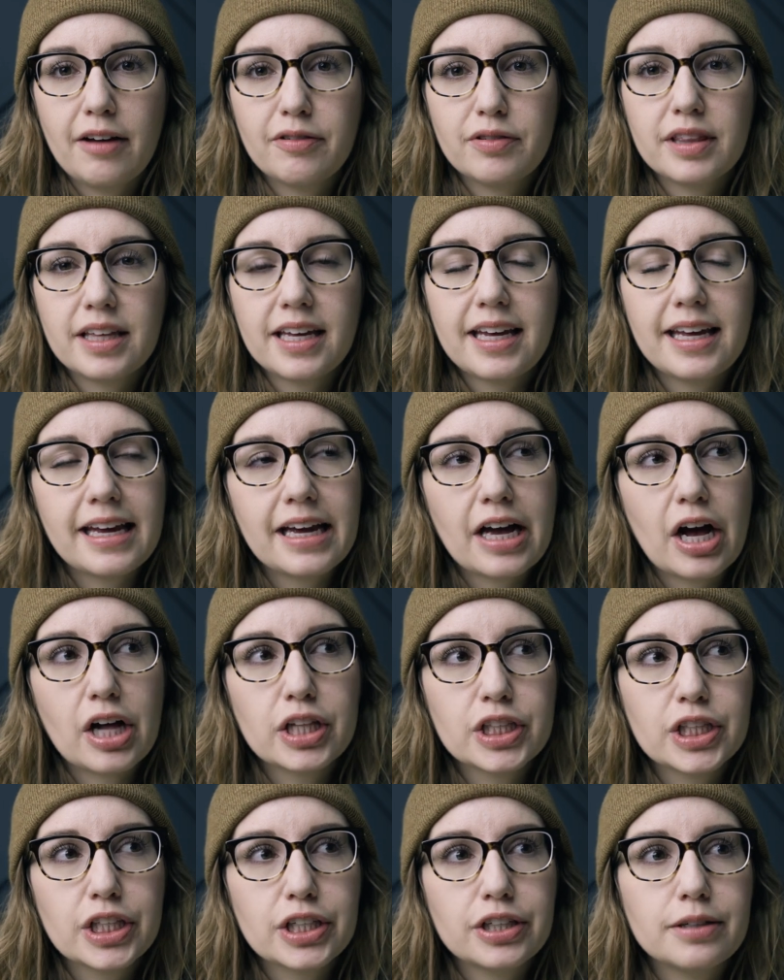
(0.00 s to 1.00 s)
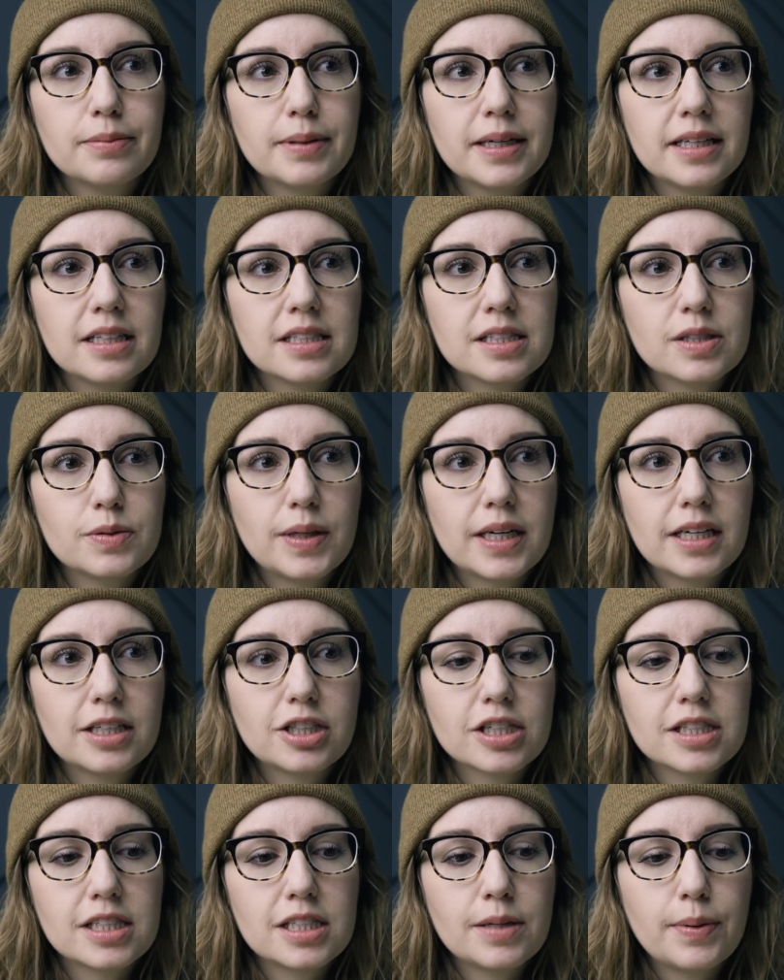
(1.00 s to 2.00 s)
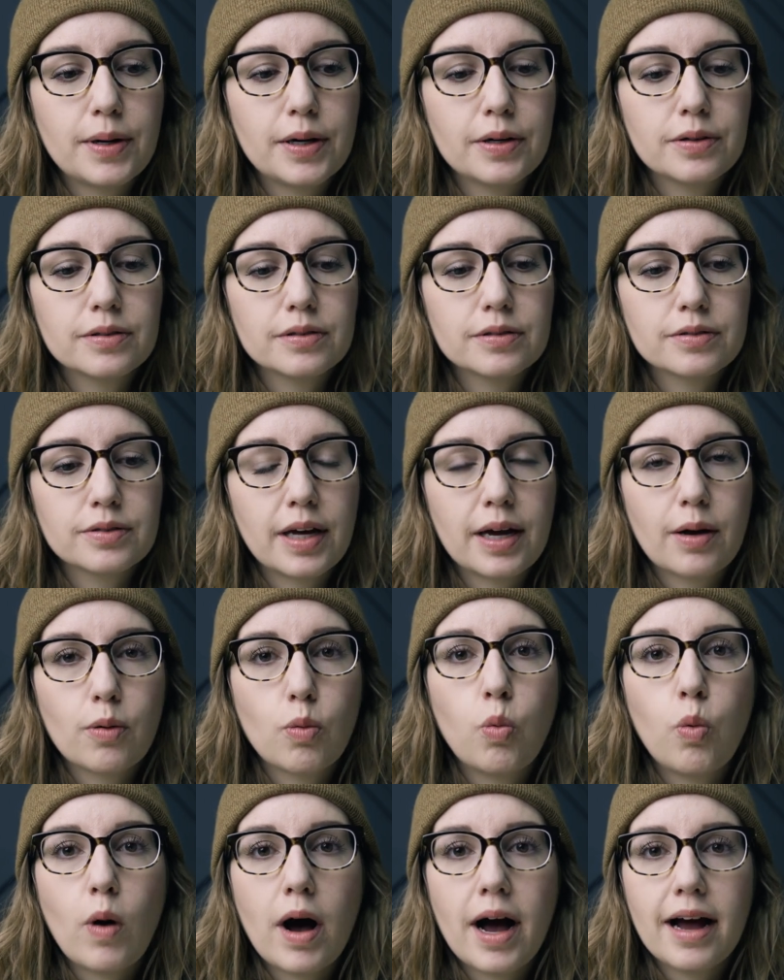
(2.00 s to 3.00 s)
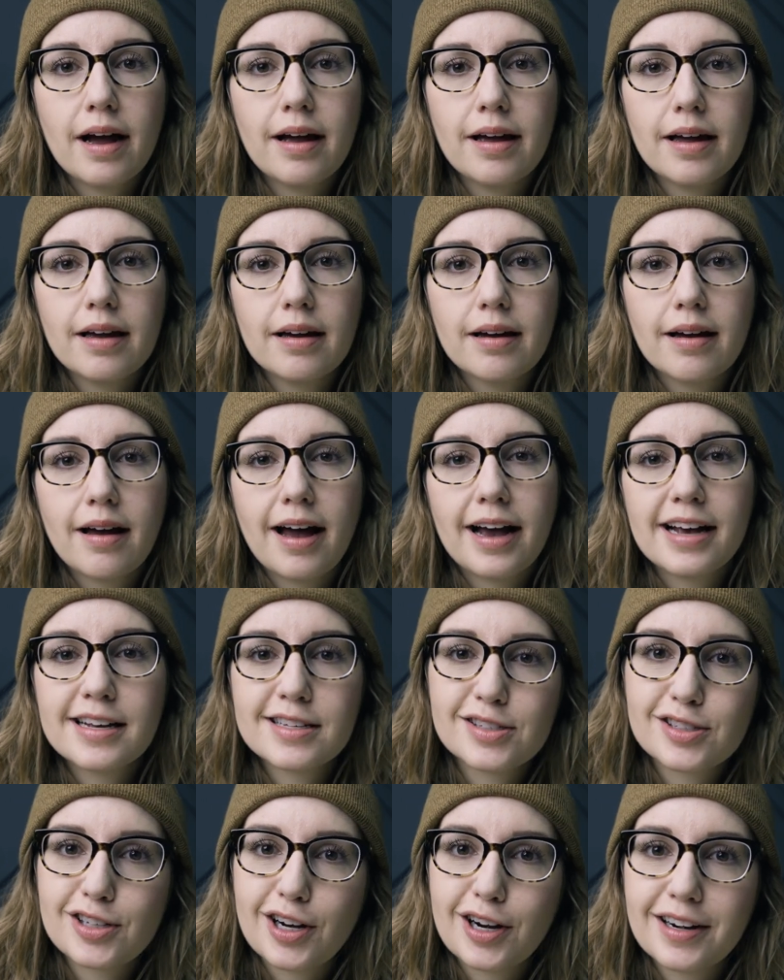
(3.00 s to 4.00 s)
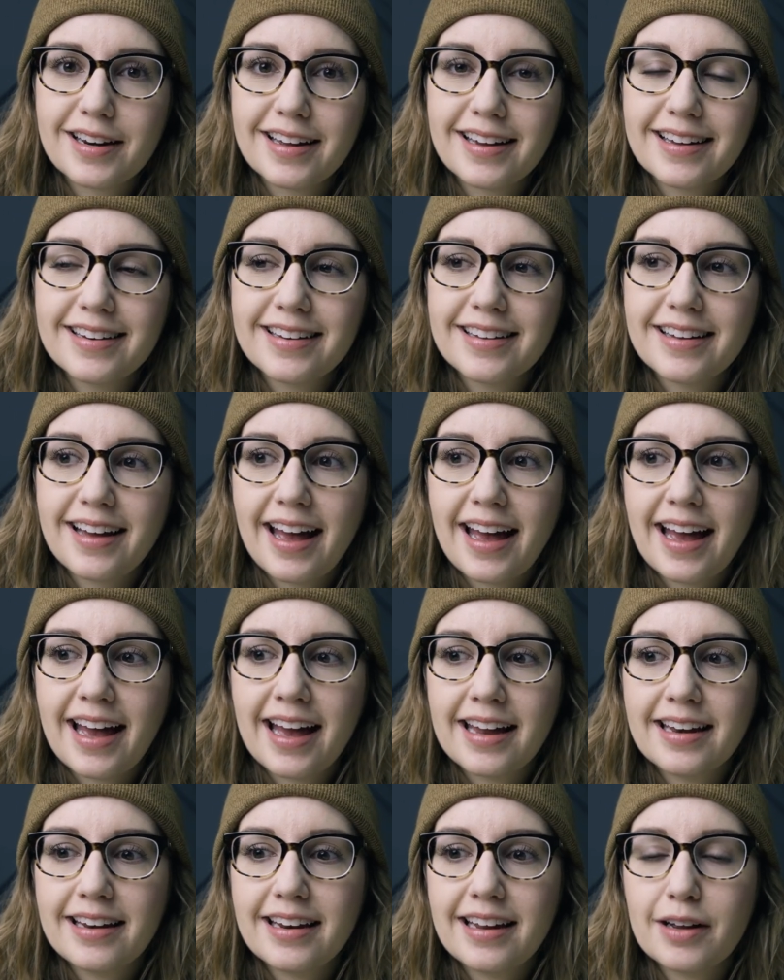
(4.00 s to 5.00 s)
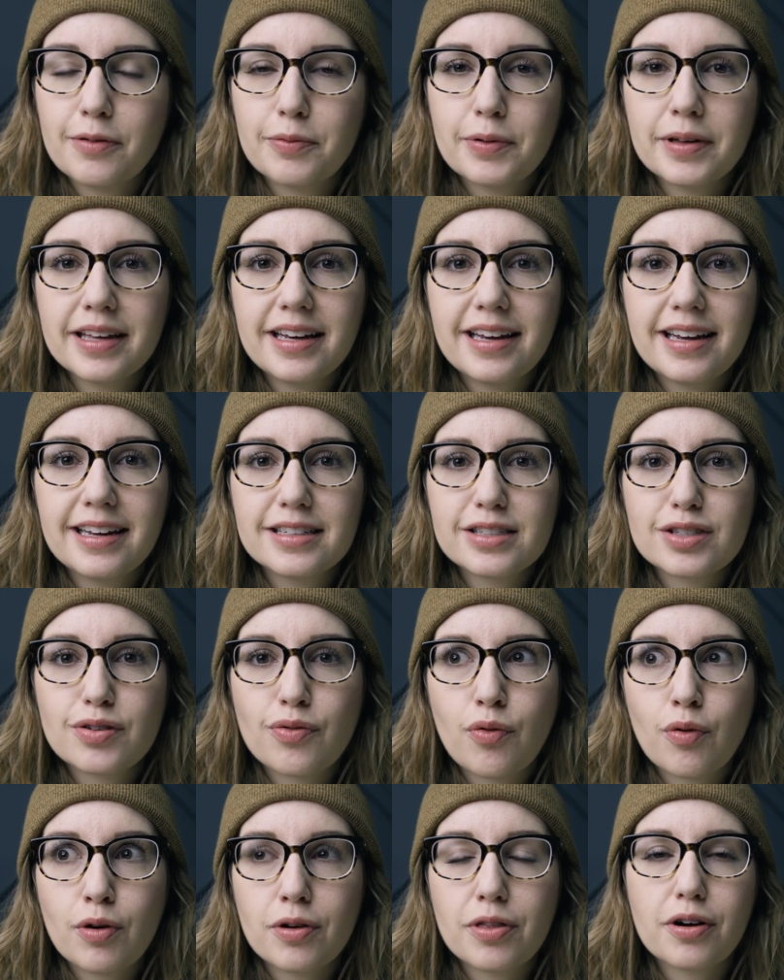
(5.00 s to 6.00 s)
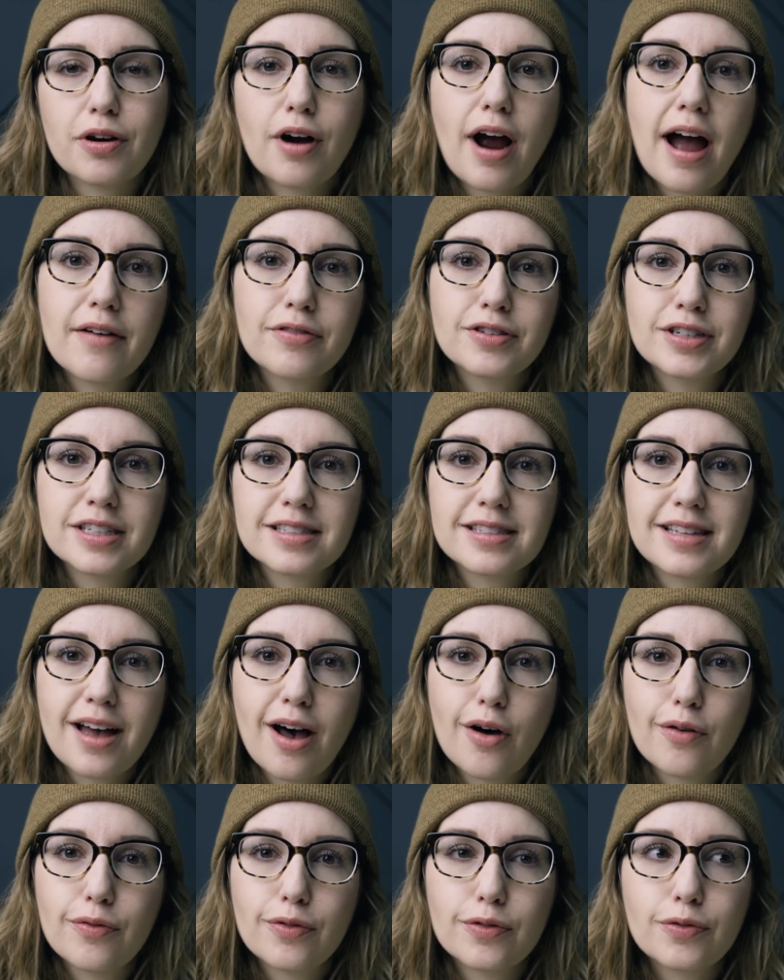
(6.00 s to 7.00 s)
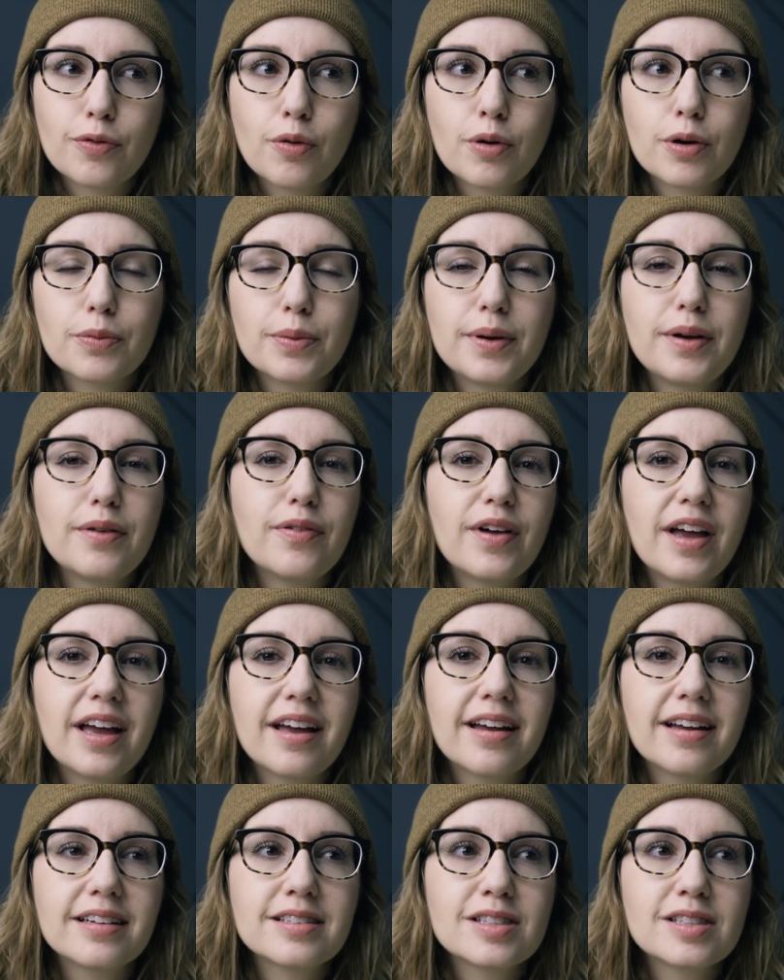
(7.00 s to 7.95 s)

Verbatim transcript: I've been thinking a little bit this week just about like why I started, and it really is for the craft itself, for weaving.